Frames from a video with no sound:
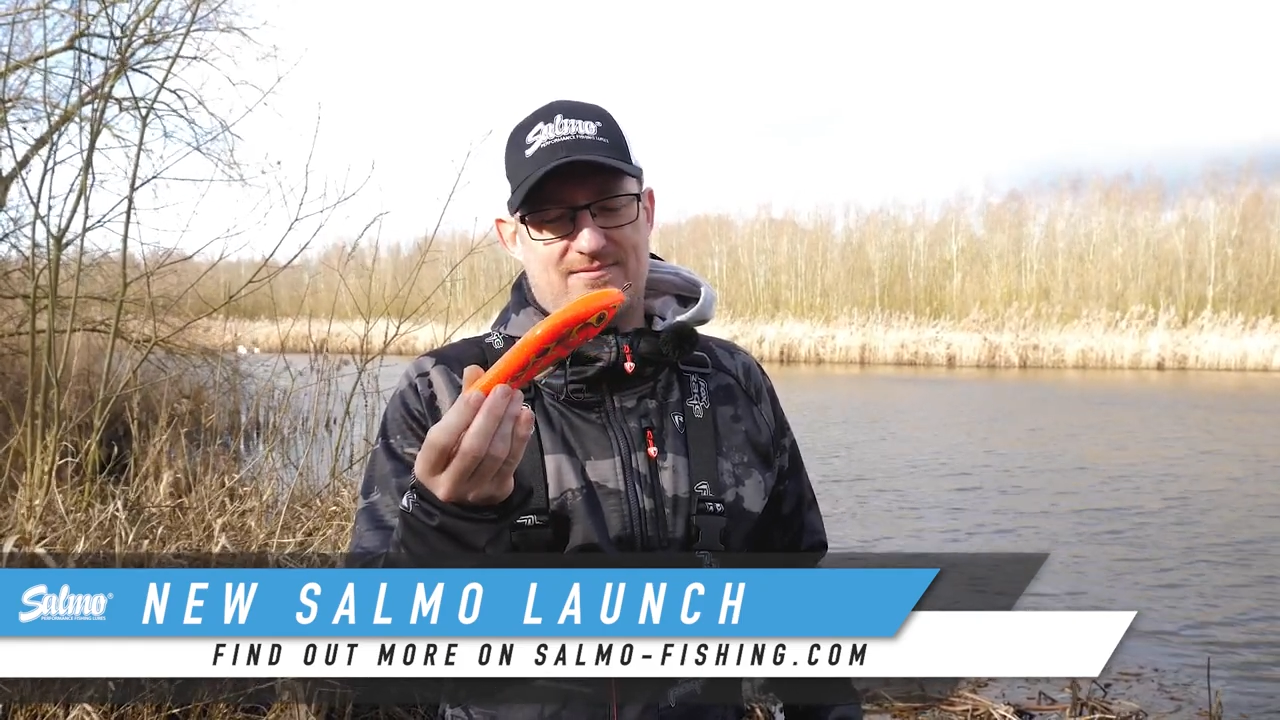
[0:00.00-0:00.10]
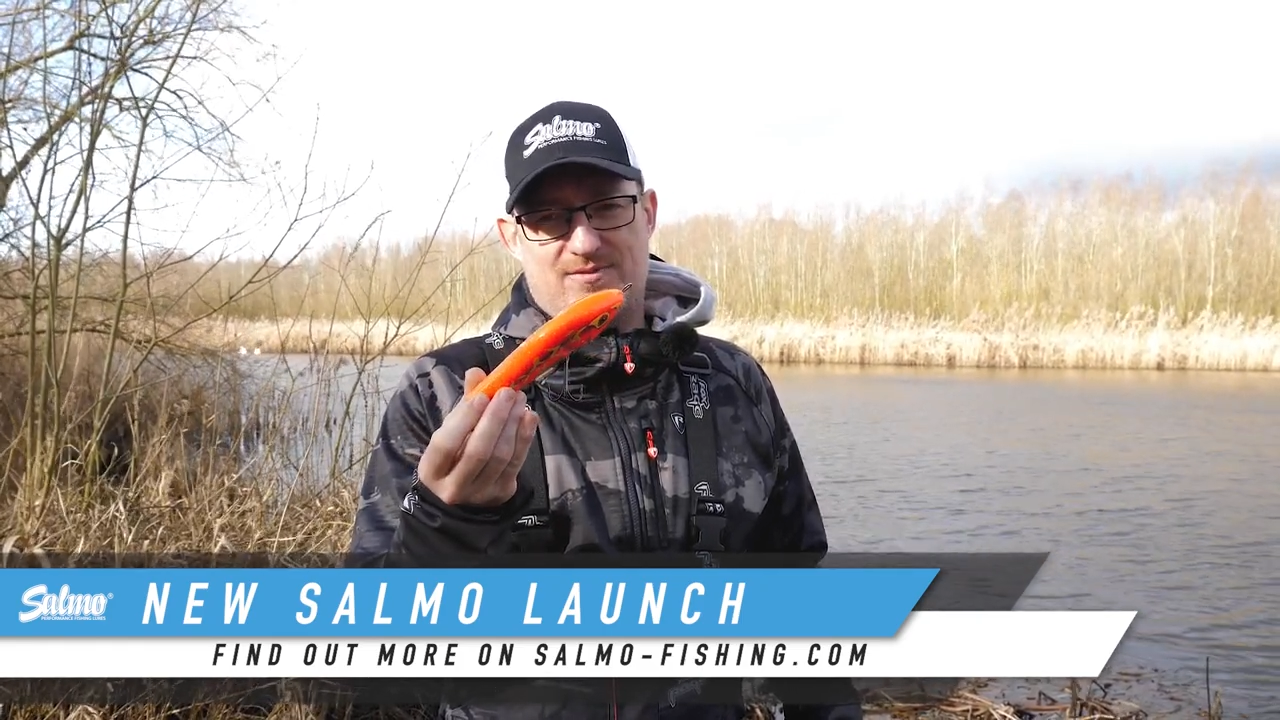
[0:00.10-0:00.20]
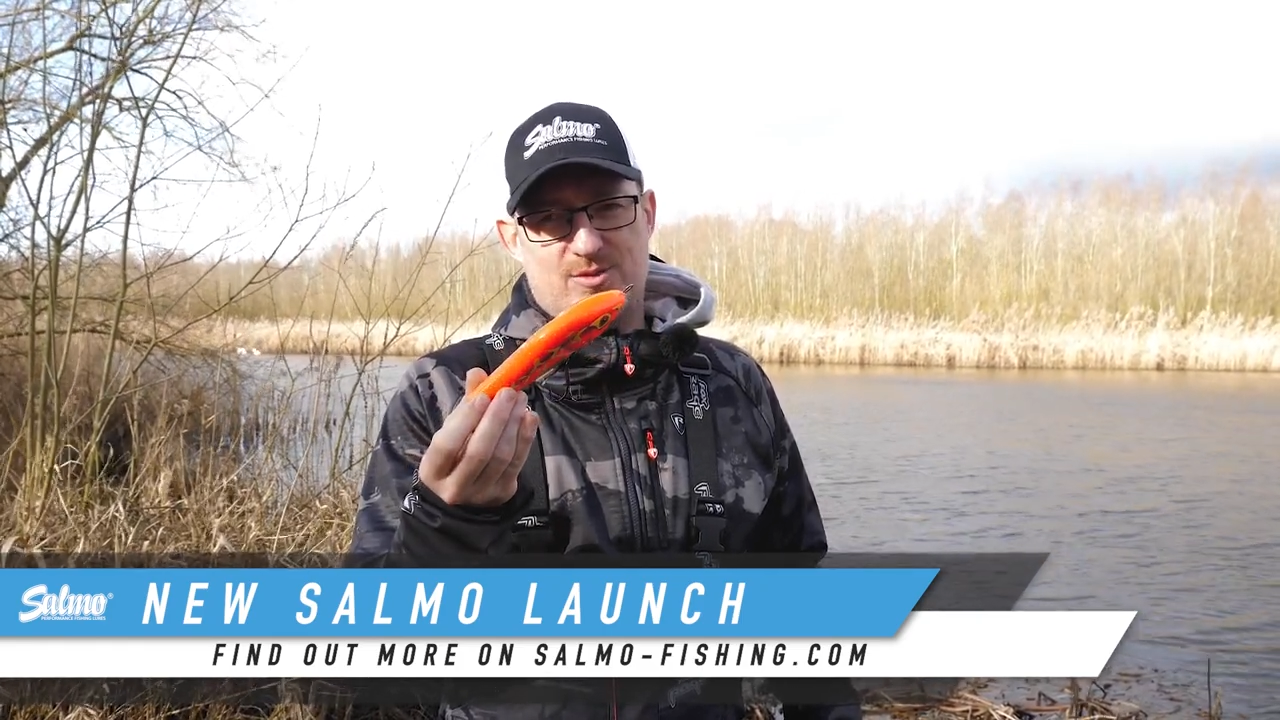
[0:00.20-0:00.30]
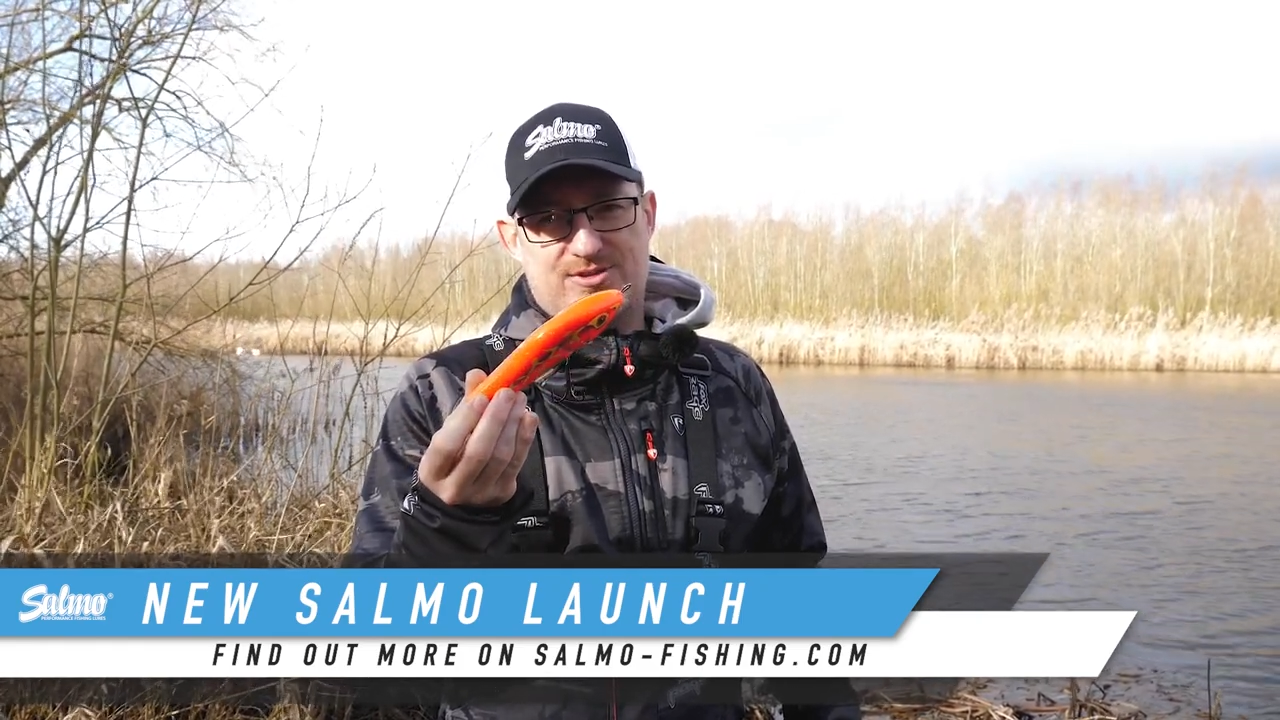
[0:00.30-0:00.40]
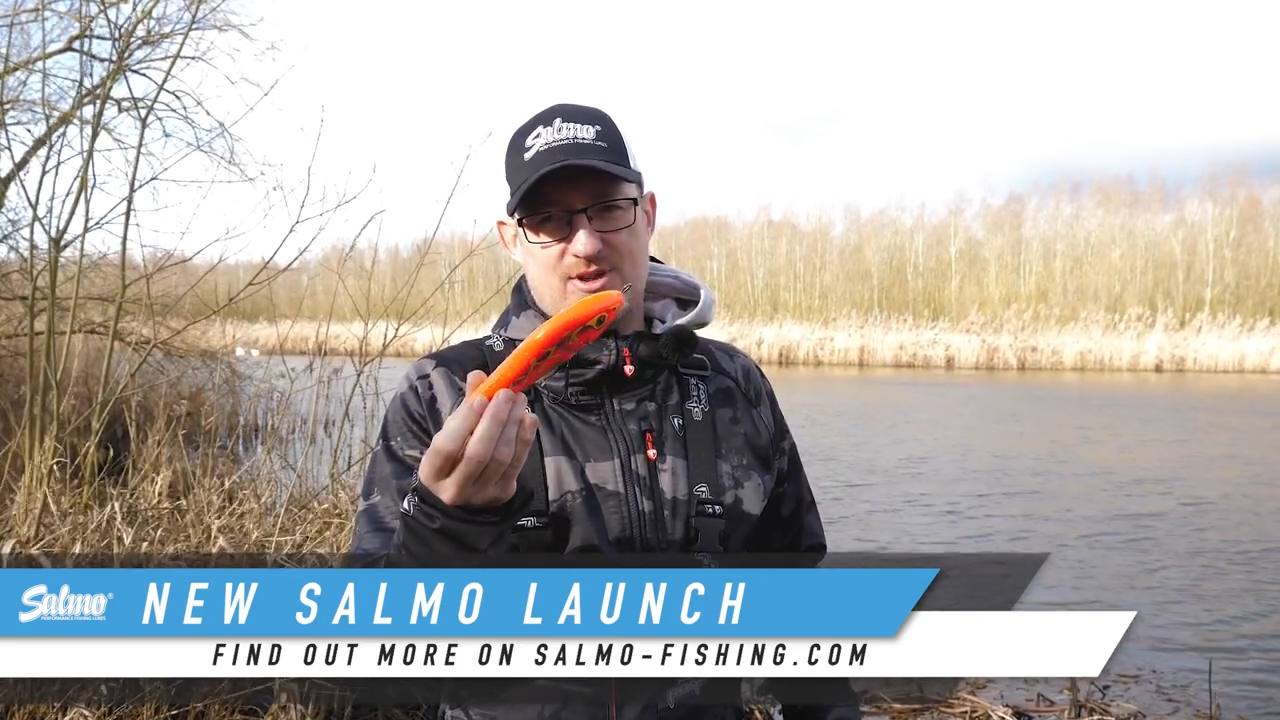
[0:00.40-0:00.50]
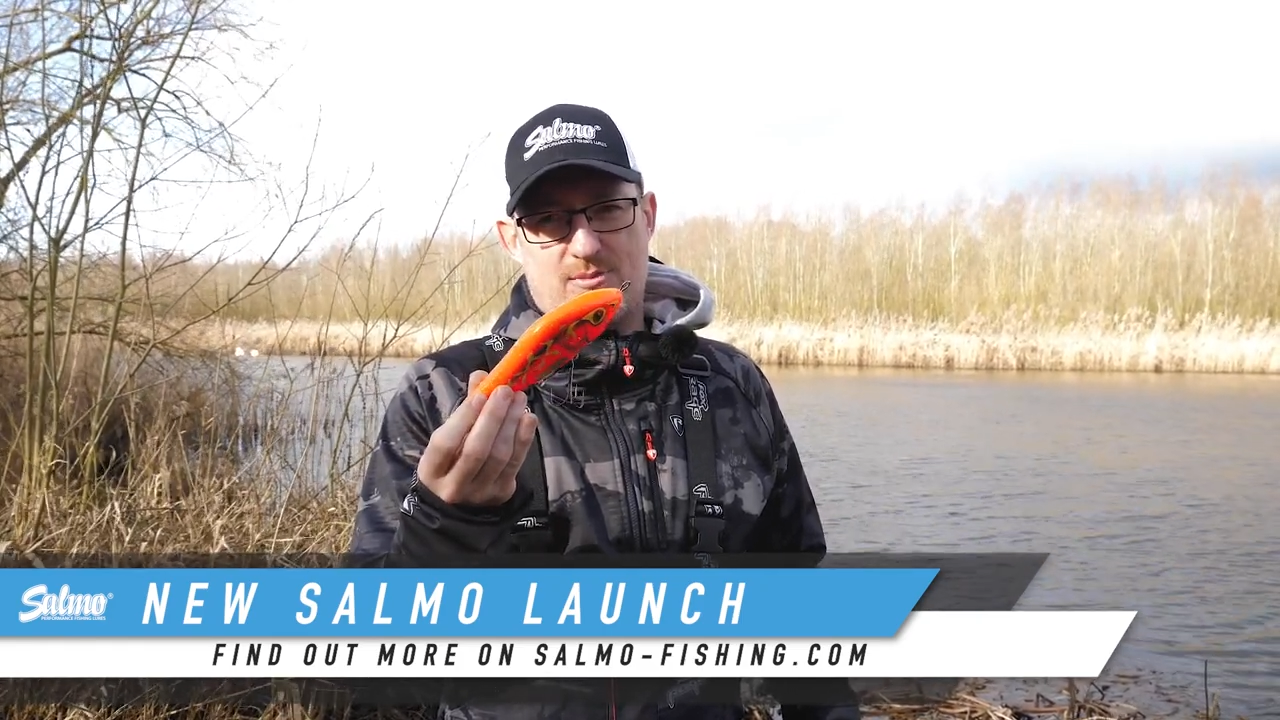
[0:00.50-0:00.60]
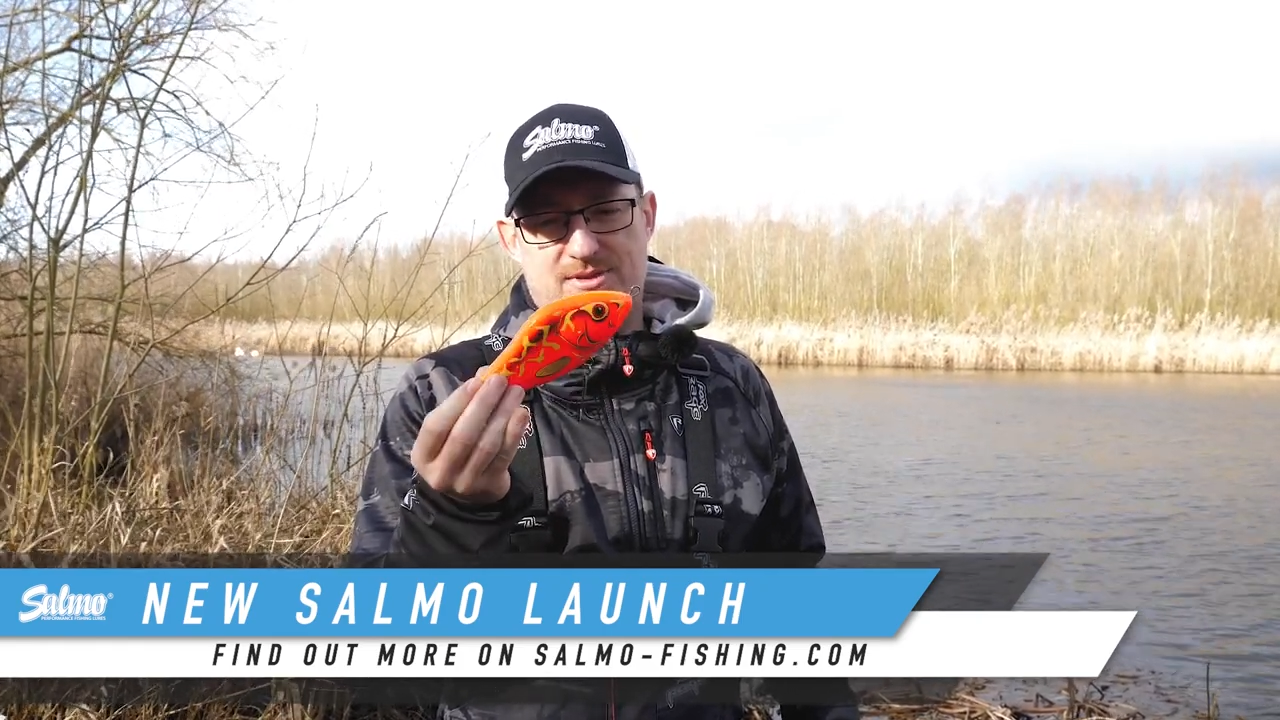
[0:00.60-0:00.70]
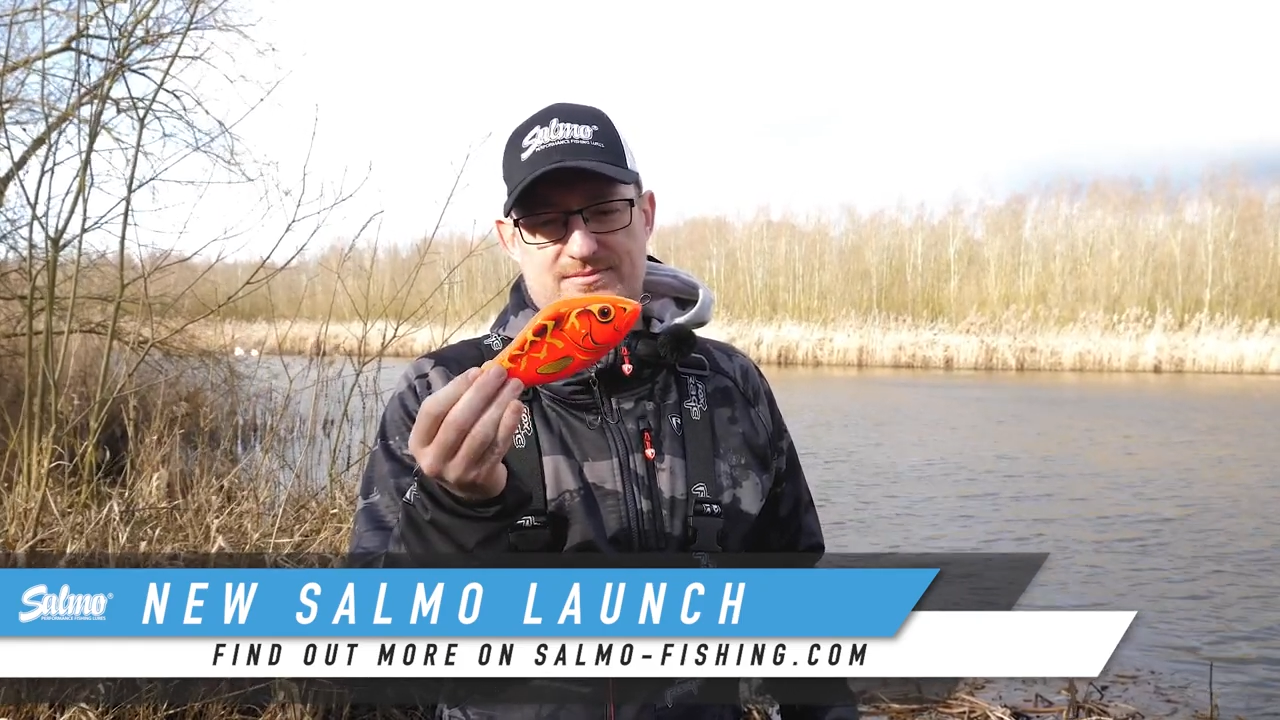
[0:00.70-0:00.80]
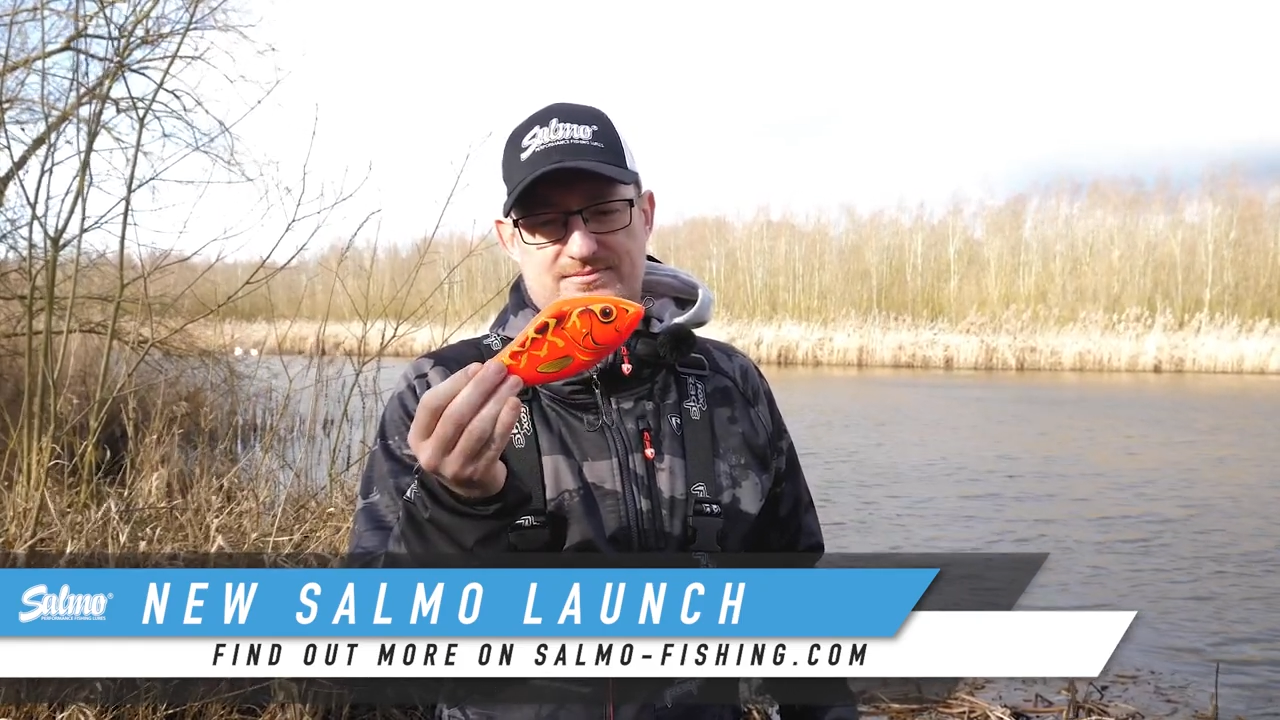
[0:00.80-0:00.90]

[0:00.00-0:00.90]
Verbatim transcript: full stop.